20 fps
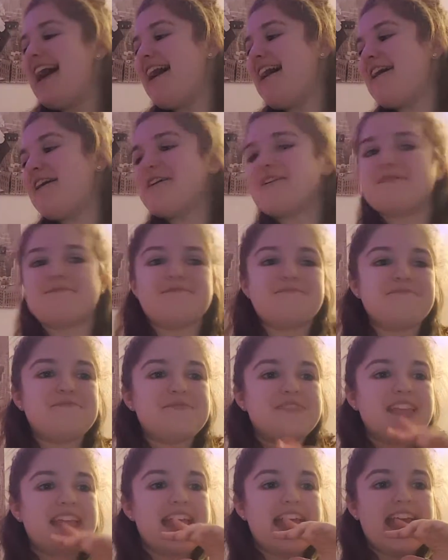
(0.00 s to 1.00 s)

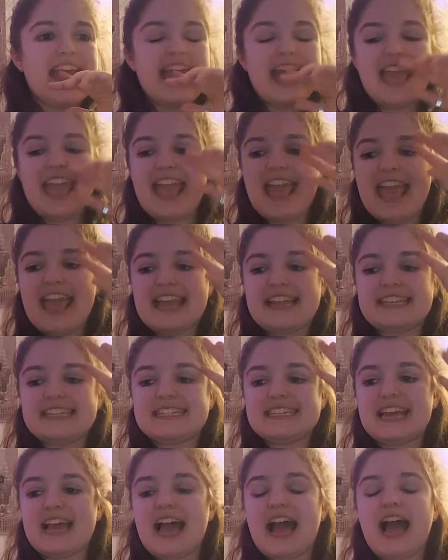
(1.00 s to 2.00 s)

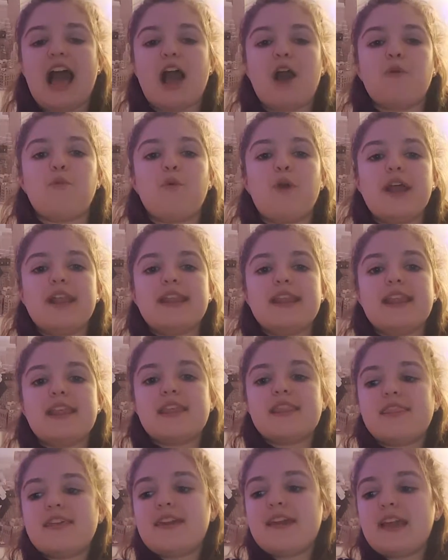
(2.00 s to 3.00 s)
And when
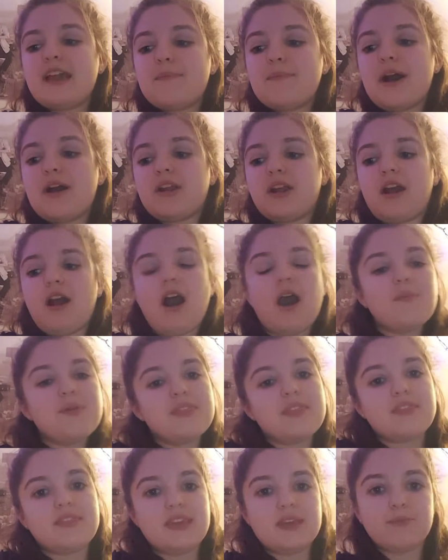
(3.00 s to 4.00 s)
thinking about a common
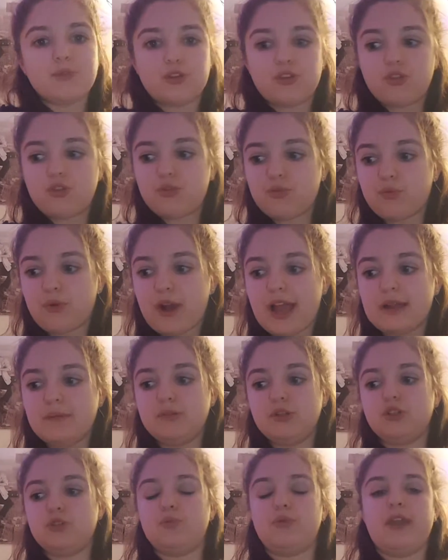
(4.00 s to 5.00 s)
theme or thread
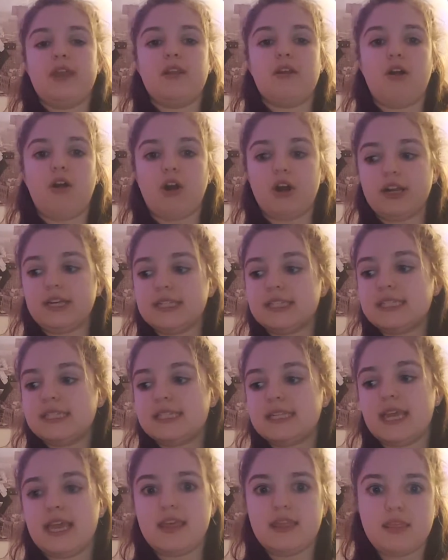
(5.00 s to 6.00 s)
between
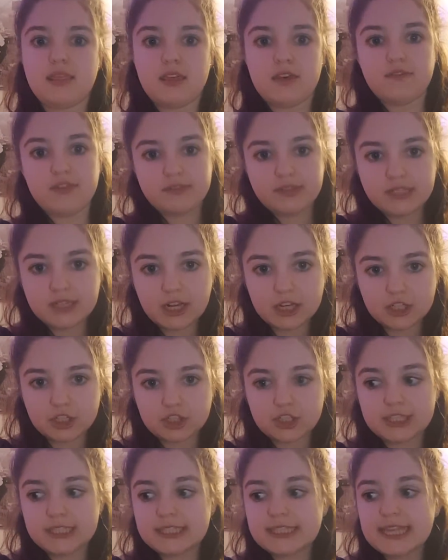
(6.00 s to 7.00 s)
artists in the
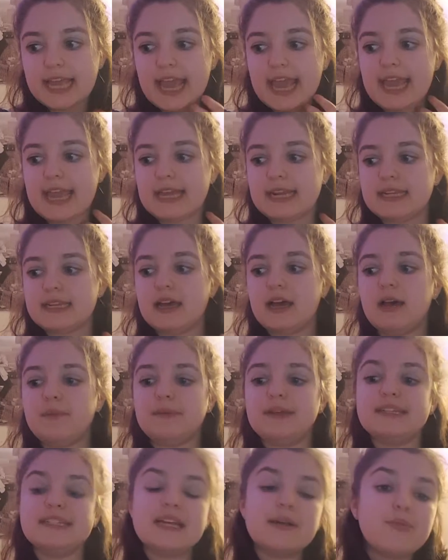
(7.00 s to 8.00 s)
1500s and
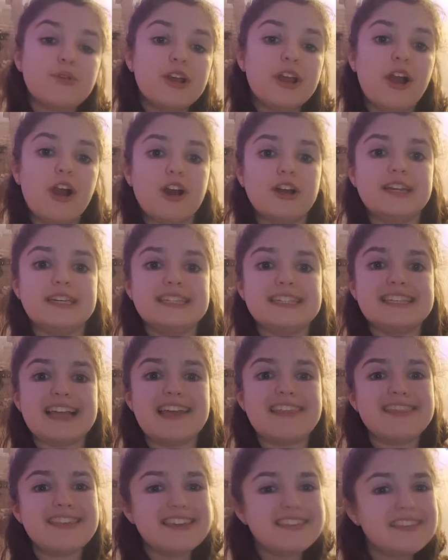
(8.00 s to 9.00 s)
contemporary artists,
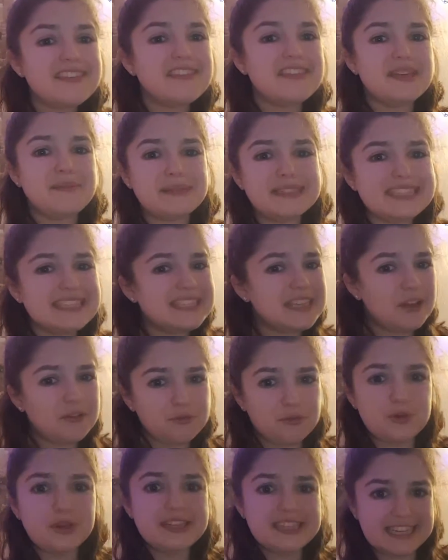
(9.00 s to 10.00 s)
I think the theme
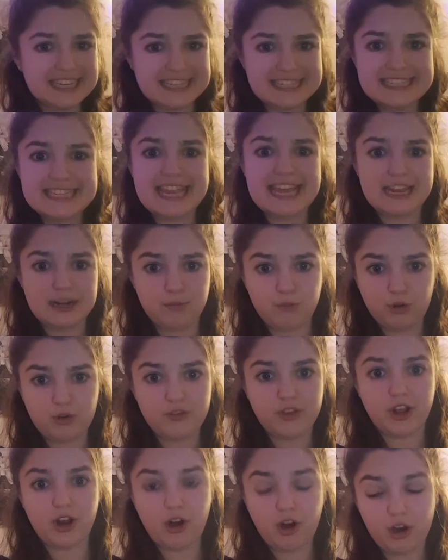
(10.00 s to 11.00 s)
itself really is
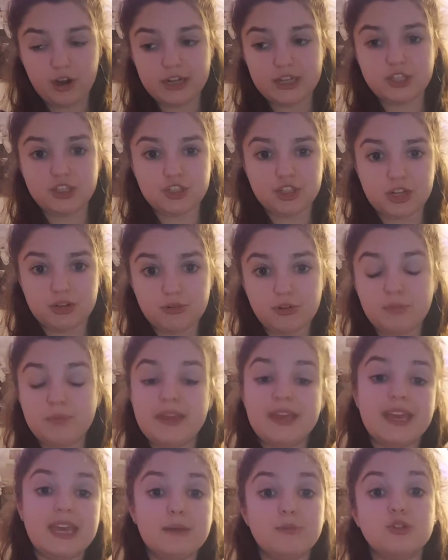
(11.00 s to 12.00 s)
anamorphic art in general,
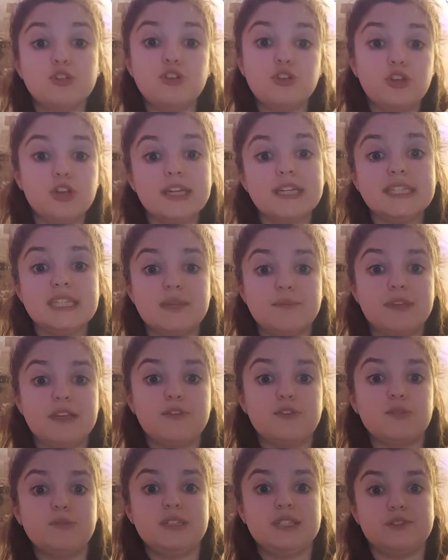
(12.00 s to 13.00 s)
being able to look at
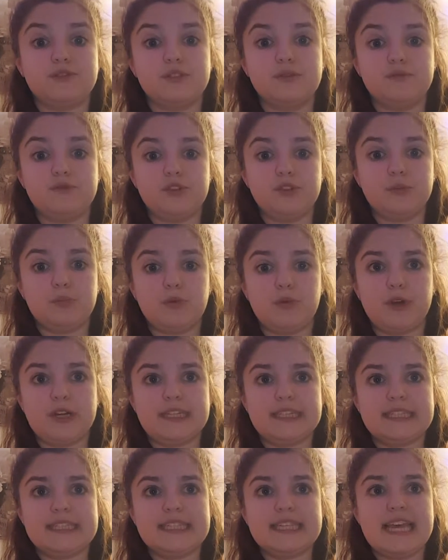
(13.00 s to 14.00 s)
something from different
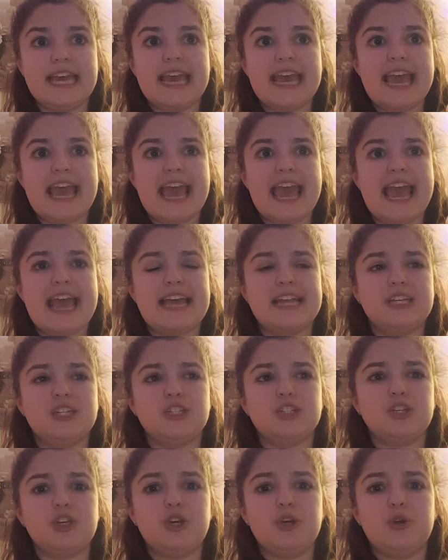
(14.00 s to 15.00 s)
viewpoints
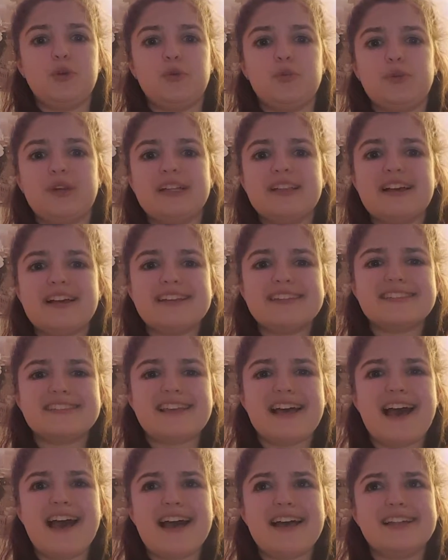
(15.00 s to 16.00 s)
and realize
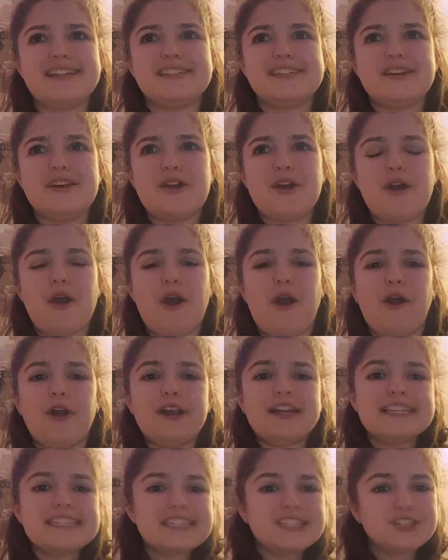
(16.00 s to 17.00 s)
that
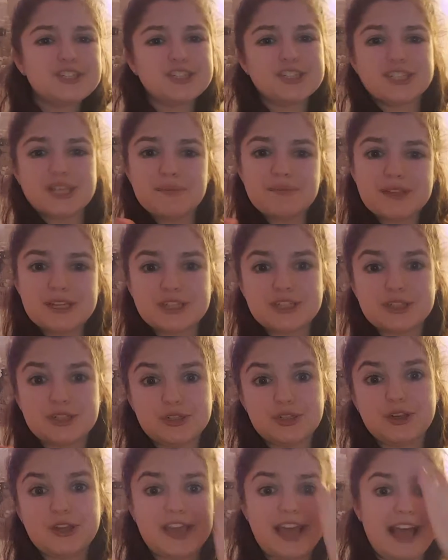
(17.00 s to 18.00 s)
art isn't just something to
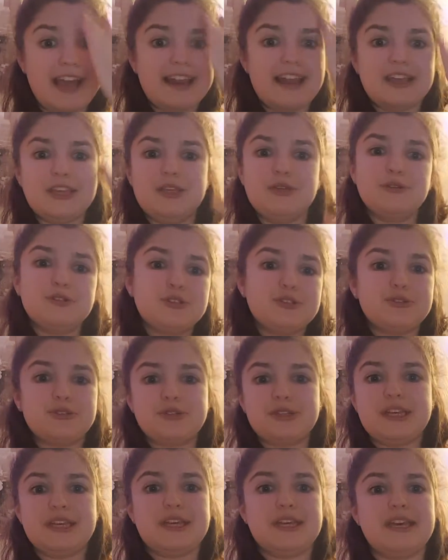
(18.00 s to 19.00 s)
look at.
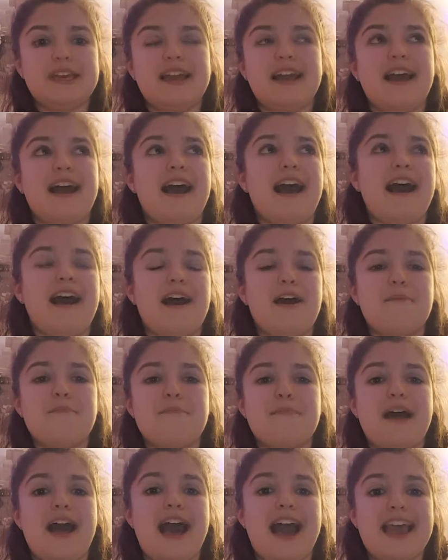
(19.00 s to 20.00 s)
Usually,
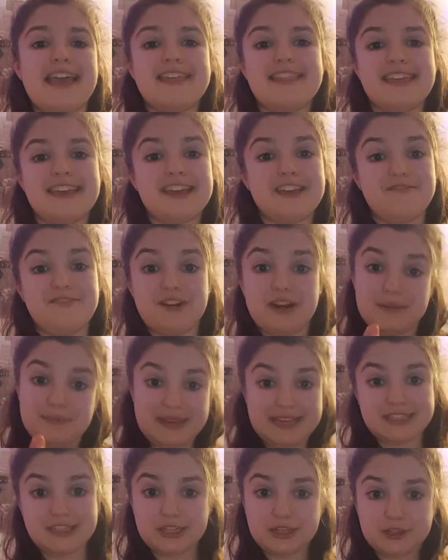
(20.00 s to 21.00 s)
I think in very
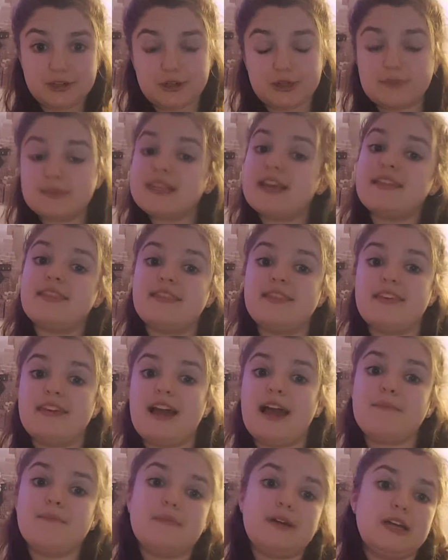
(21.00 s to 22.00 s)
basic terms.
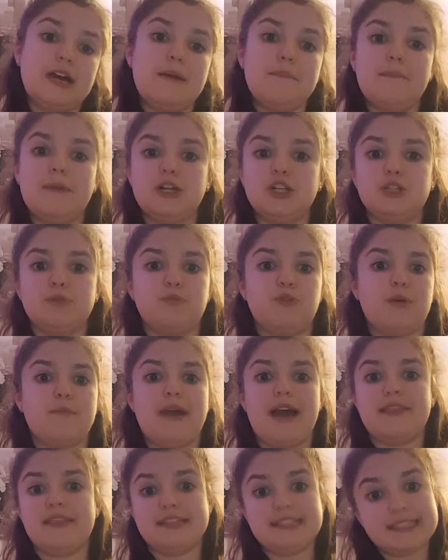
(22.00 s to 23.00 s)
I'm a much more
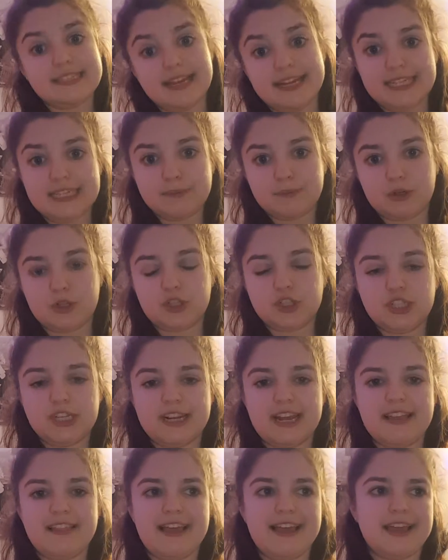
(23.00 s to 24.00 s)
math and science
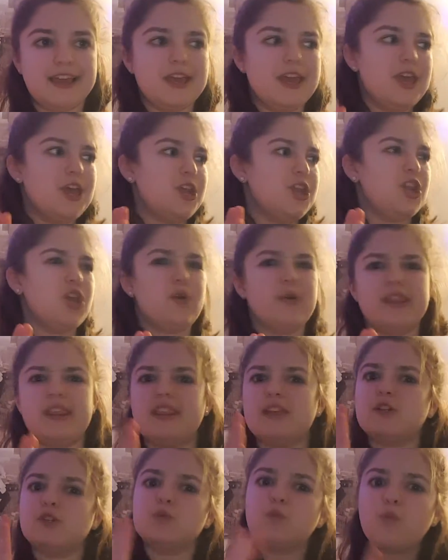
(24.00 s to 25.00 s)
person. I like knowing
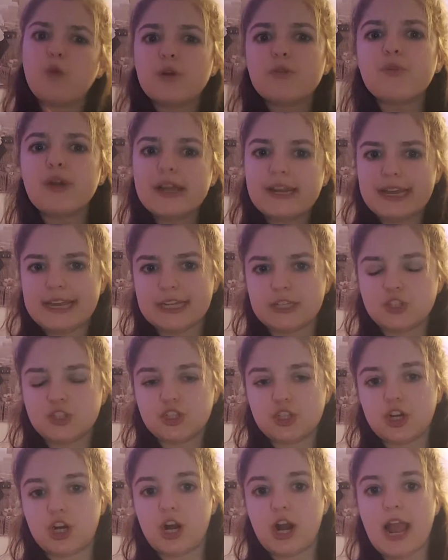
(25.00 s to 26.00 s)
that there's one right
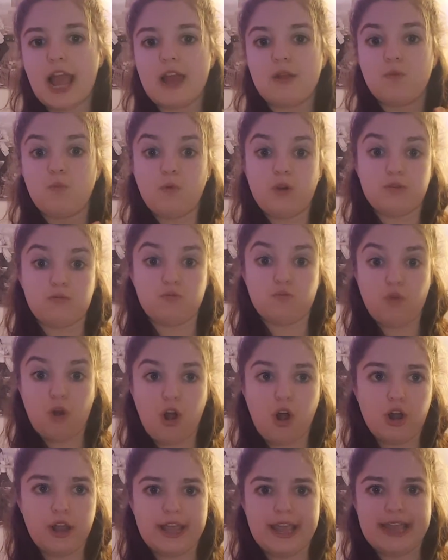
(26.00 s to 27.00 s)
answer and one
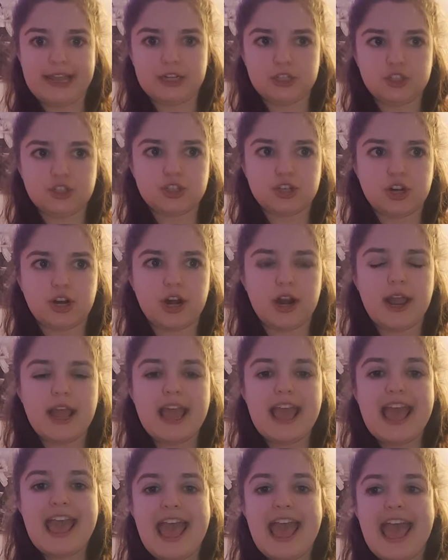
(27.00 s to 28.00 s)
wrong answer.
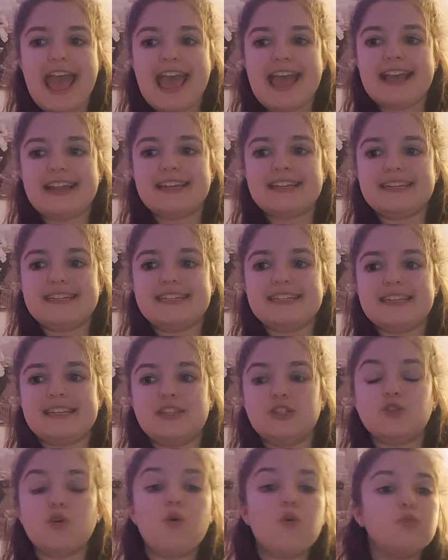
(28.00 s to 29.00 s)
And
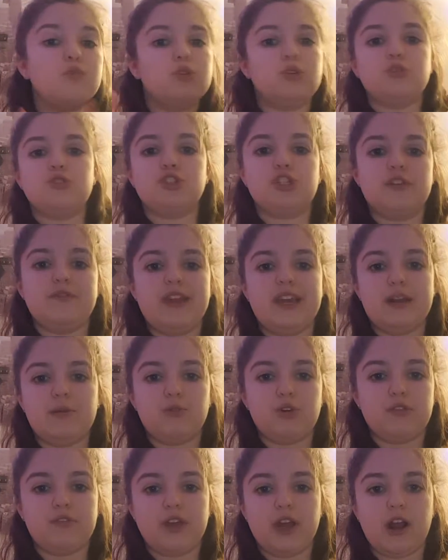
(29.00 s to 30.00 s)
this whole notion of
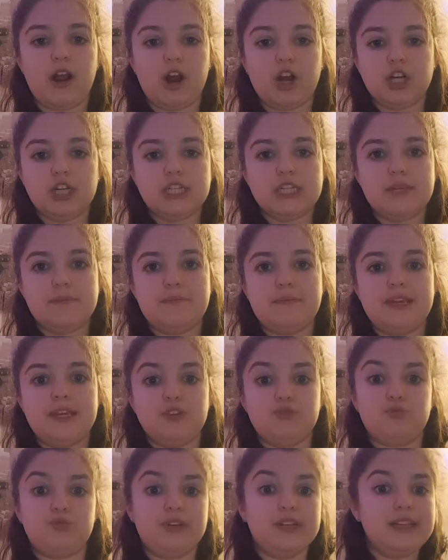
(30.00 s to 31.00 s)
anamorphic art to me
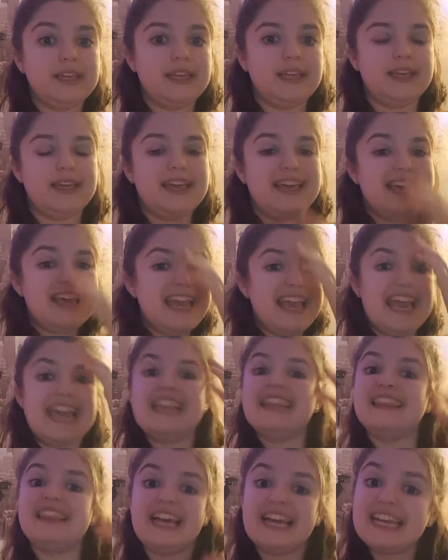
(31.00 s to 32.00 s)
is really
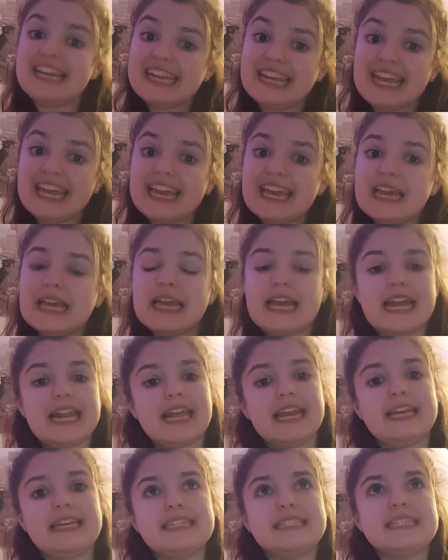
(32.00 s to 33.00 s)
enlightening, and
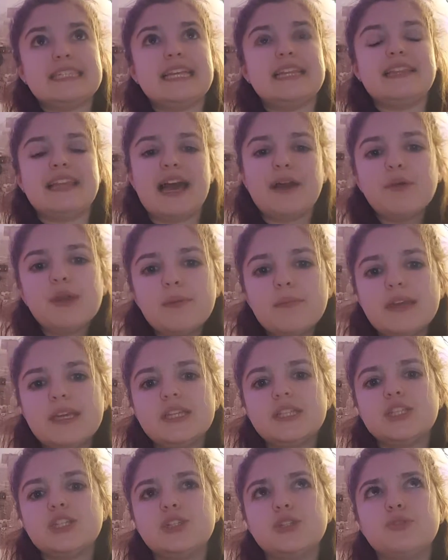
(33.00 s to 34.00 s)
it's allowing
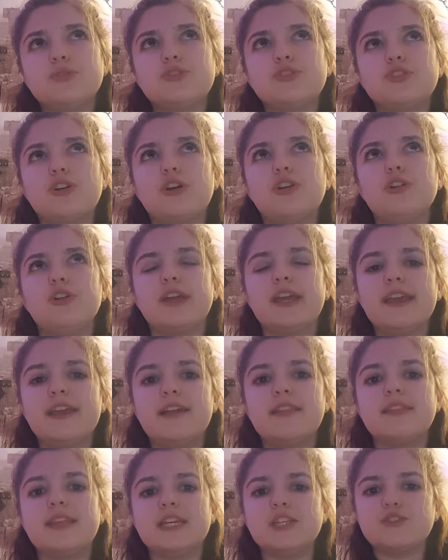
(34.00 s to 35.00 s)
me to start looking
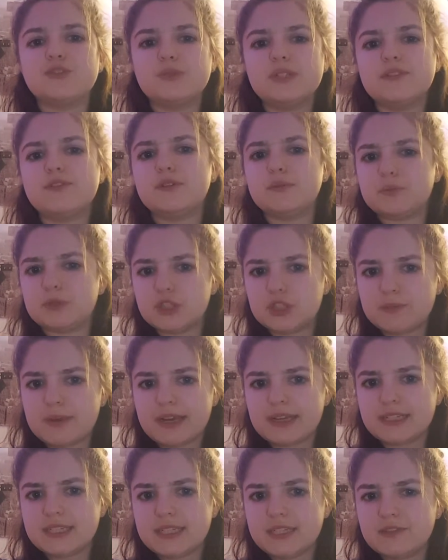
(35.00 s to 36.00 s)
at things from different
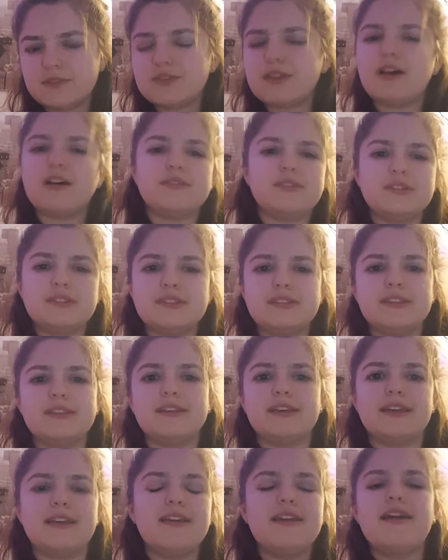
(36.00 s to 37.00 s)
perspectives. Obviously,
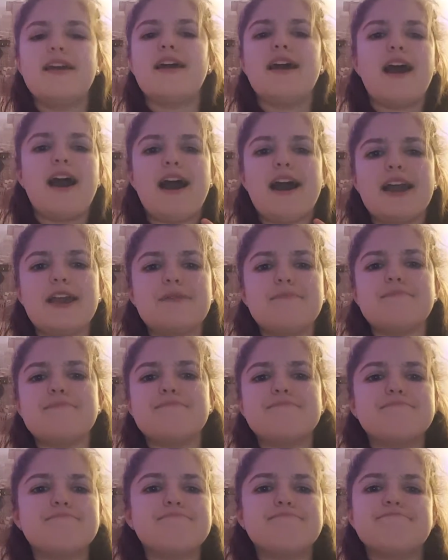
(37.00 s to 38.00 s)
like,
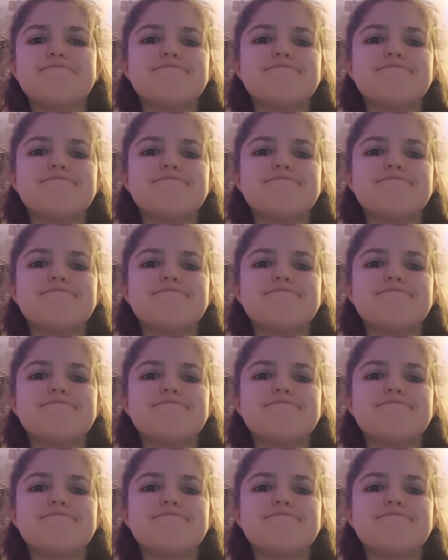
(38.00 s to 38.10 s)
I'm